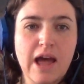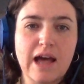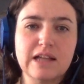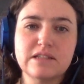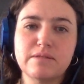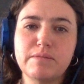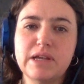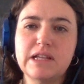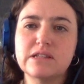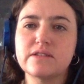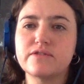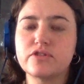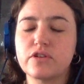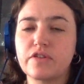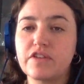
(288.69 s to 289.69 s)
as a means
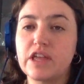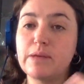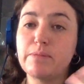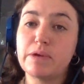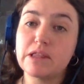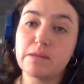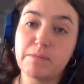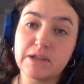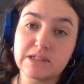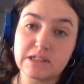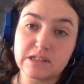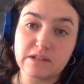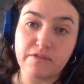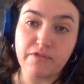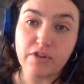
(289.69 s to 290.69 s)
of sort of keeping the
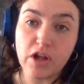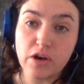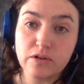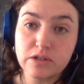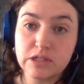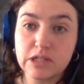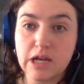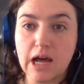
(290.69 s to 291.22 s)
business afloat,